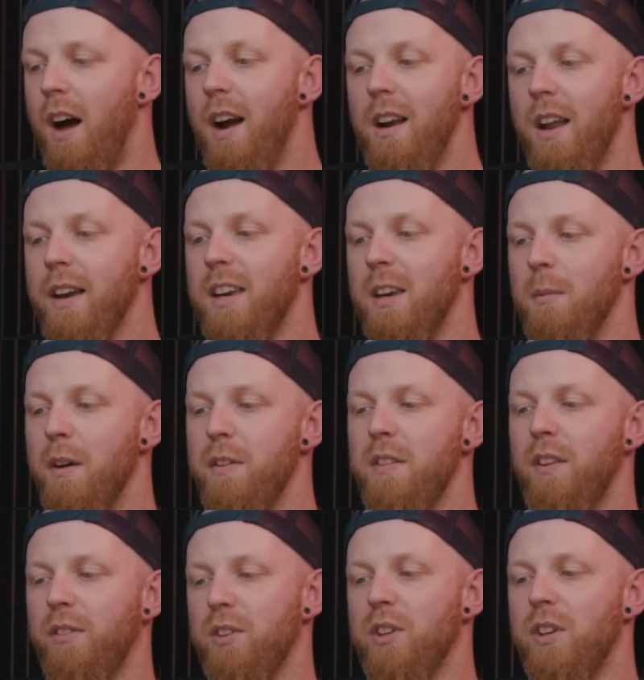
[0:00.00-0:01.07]
I like him. I think
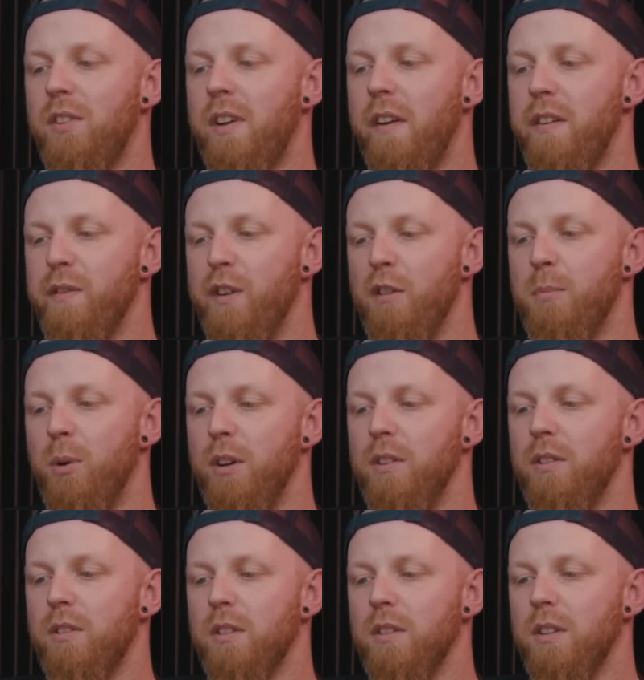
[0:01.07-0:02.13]
that's a good 75
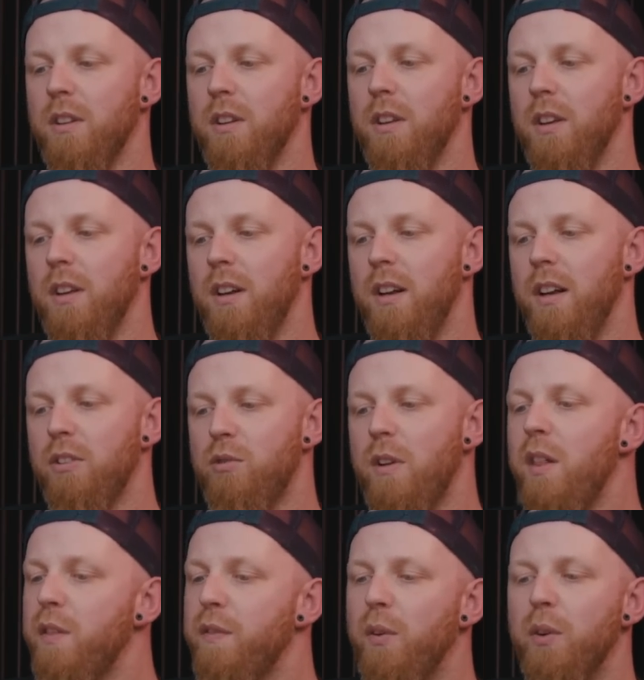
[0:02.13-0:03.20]
points. Like,
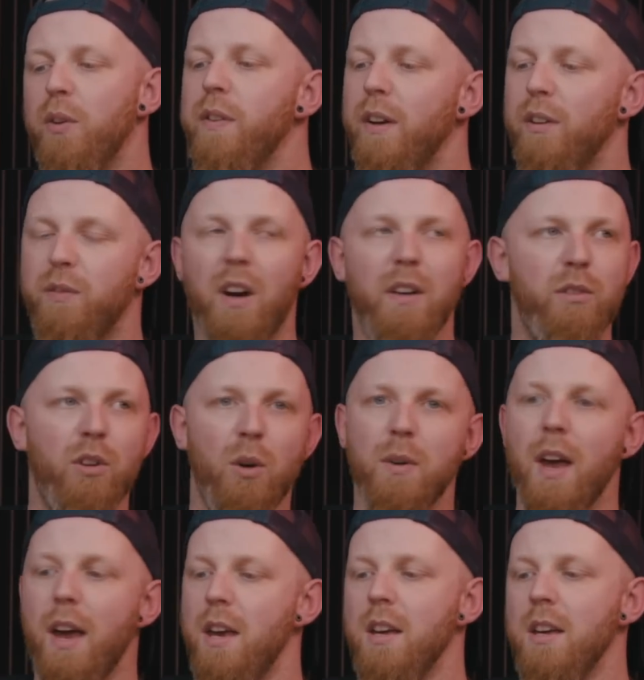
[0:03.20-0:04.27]
strength 4, defense 5 is
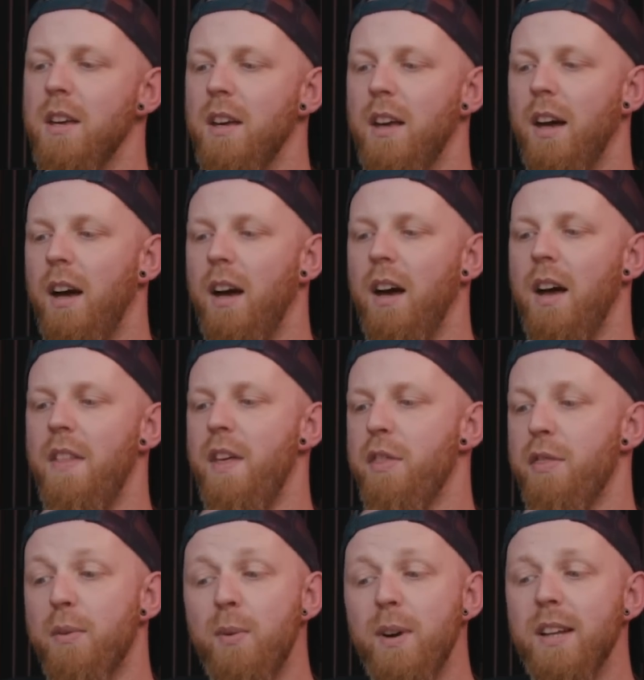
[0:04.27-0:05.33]
okay. And then
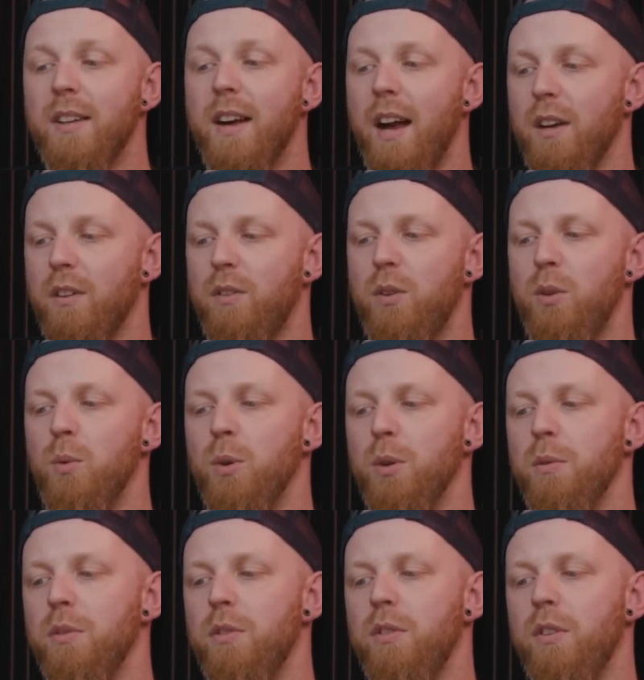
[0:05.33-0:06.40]
3 attacks, 2
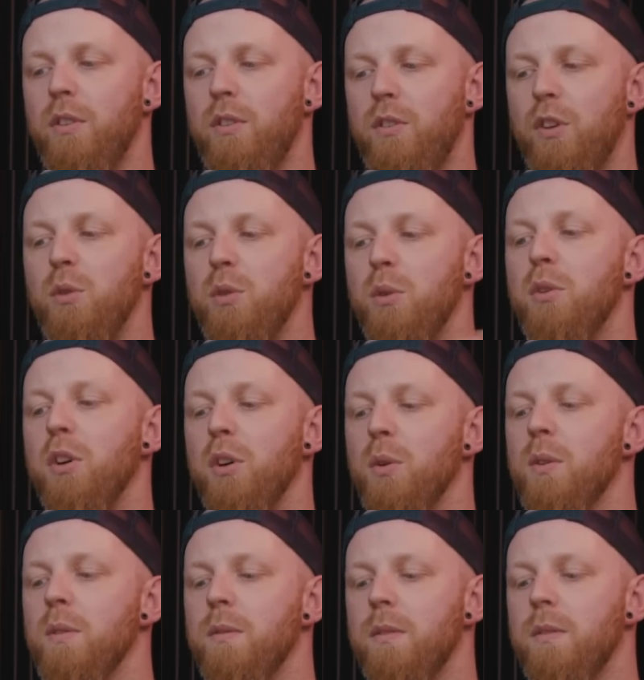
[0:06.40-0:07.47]
wounds, 2, 2,
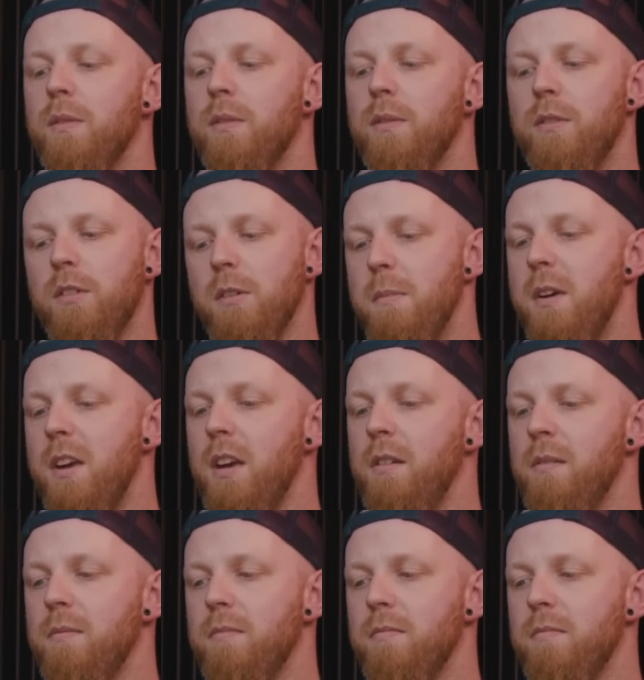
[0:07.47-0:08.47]
2. To me,